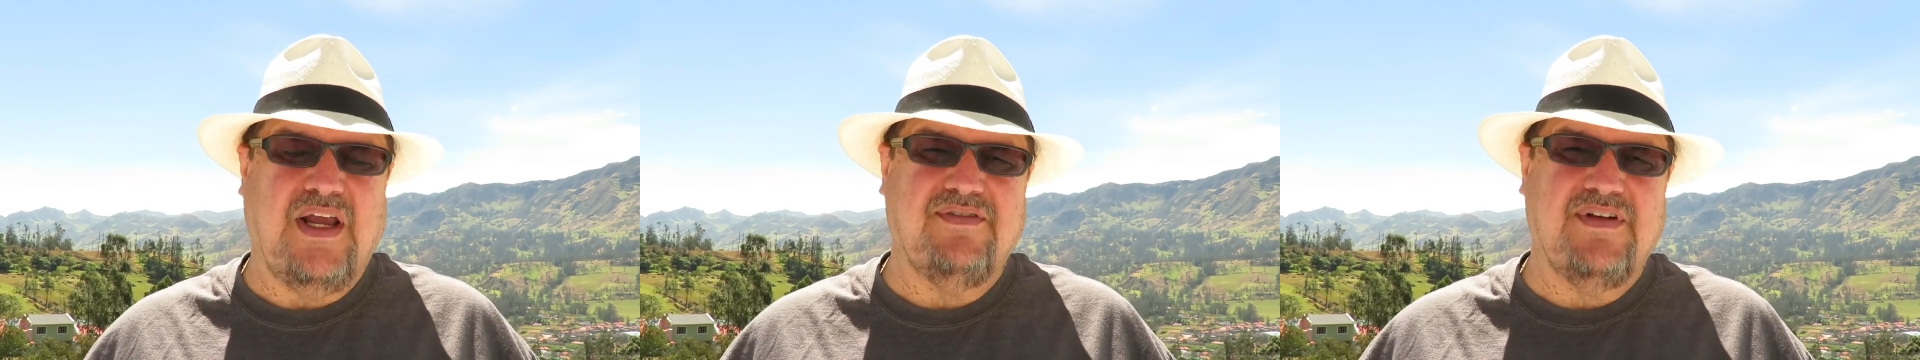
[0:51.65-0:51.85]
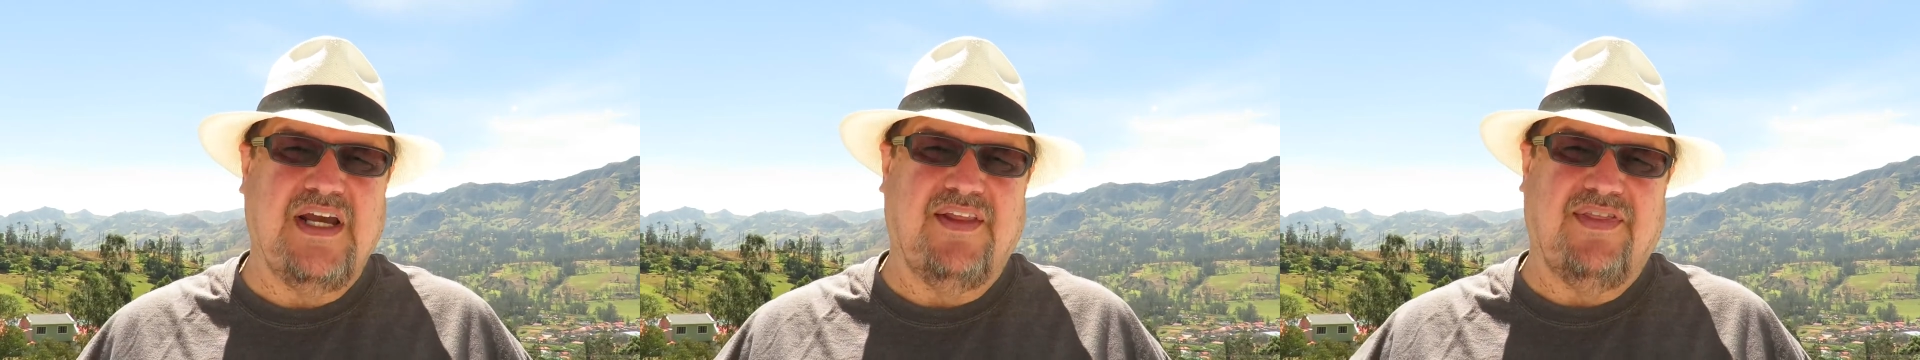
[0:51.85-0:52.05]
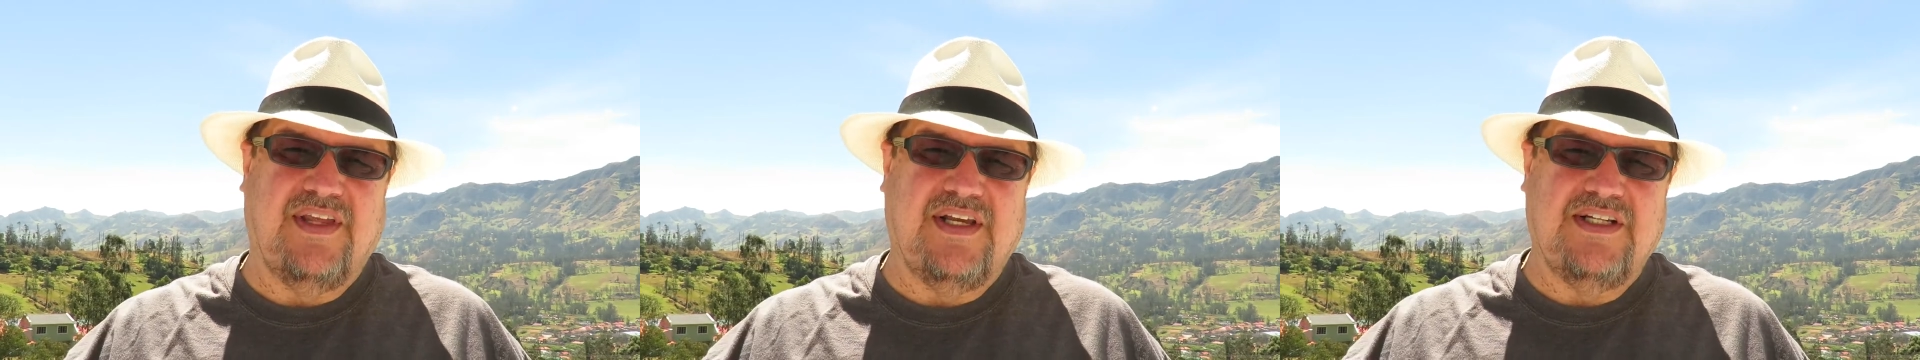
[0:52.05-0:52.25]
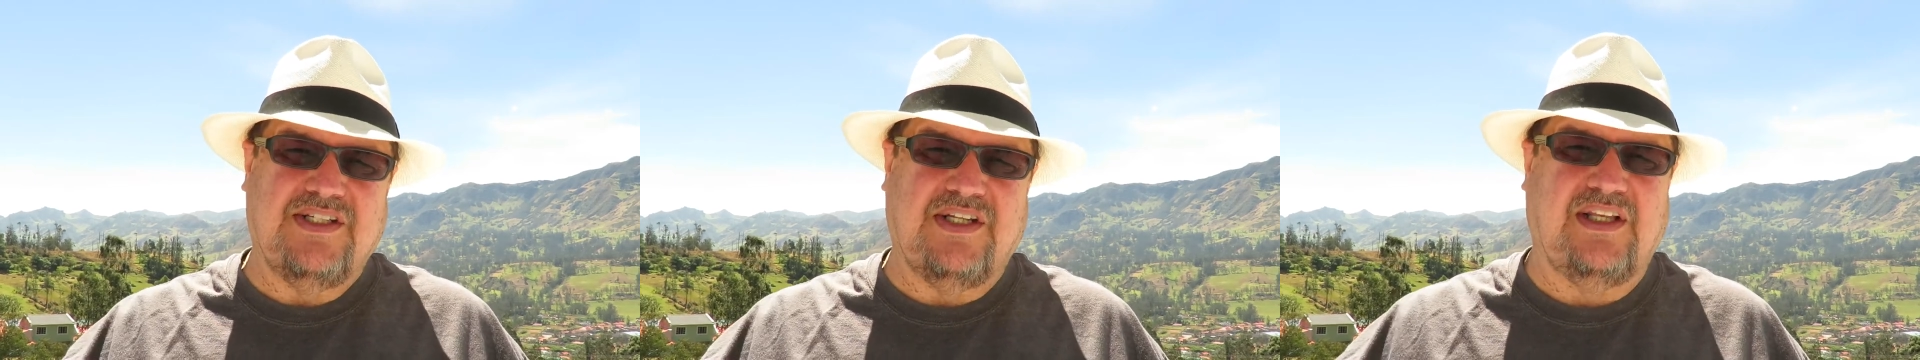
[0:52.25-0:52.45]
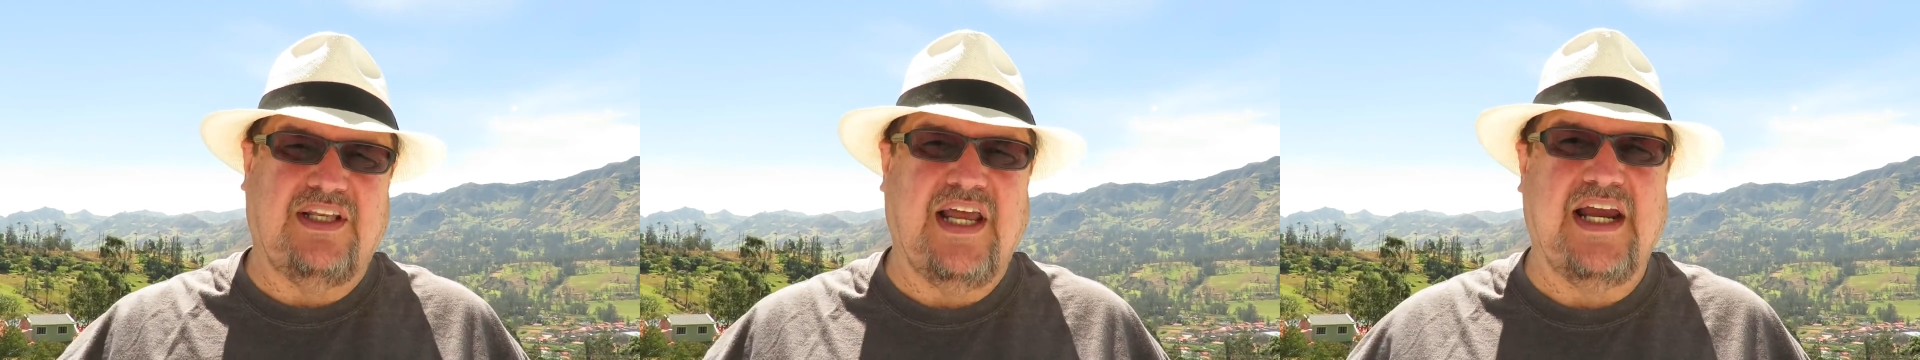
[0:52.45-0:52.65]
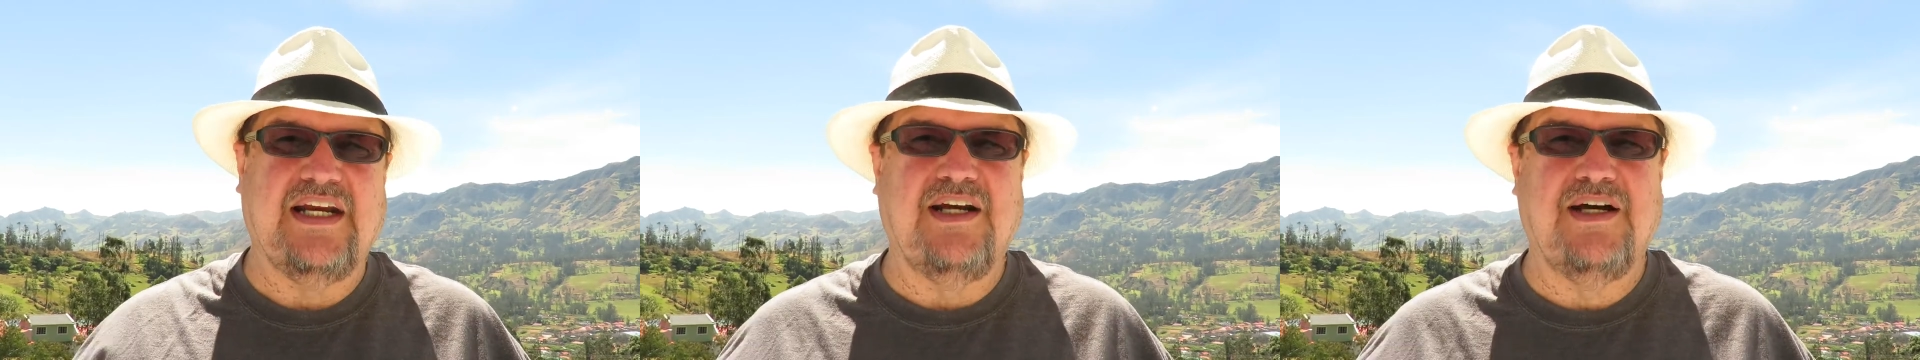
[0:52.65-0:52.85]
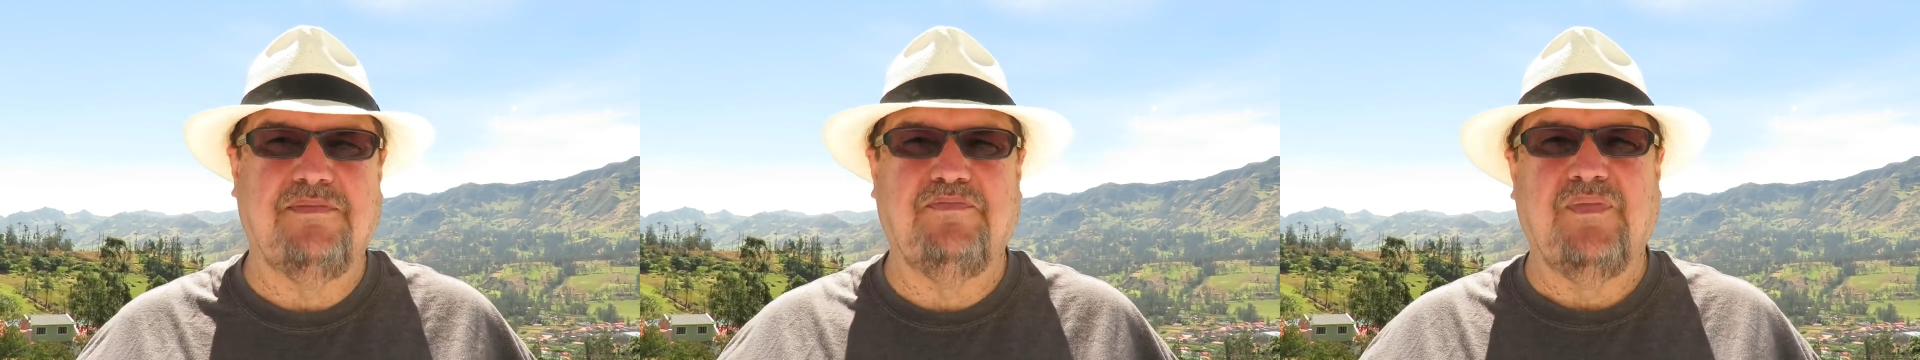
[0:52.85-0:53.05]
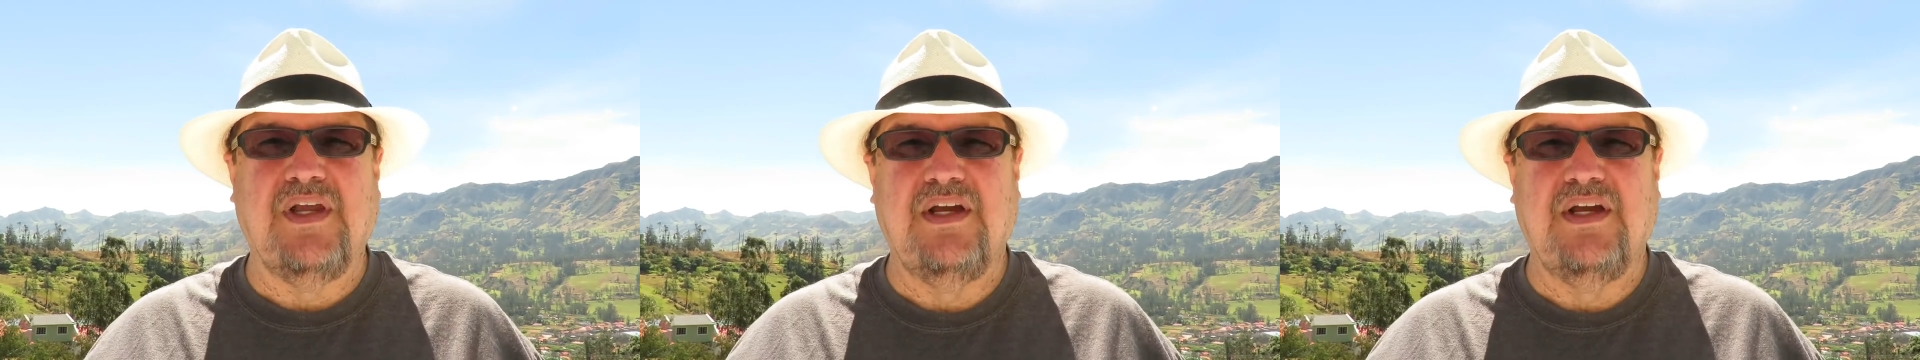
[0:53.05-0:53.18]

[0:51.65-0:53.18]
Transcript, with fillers: I've got things to line up,